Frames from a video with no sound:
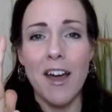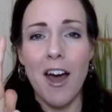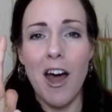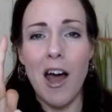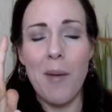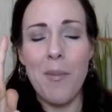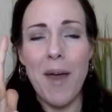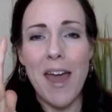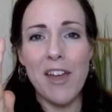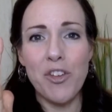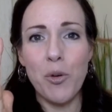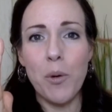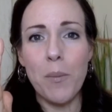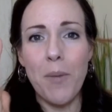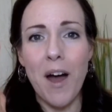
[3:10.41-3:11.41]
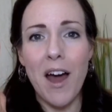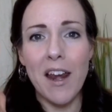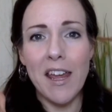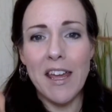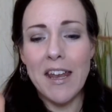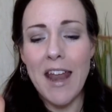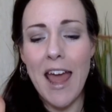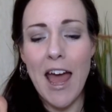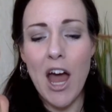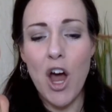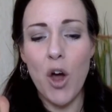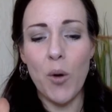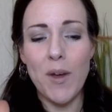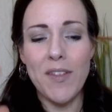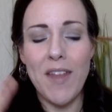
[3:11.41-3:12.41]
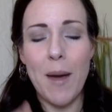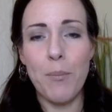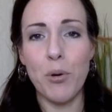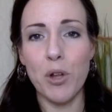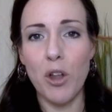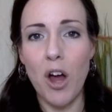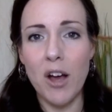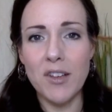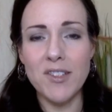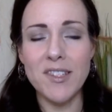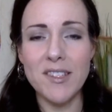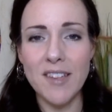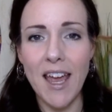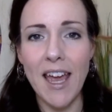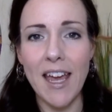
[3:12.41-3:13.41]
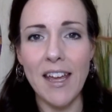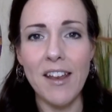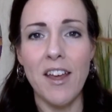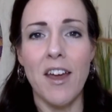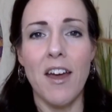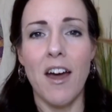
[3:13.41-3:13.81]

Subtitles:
And your body now in that prolonged state,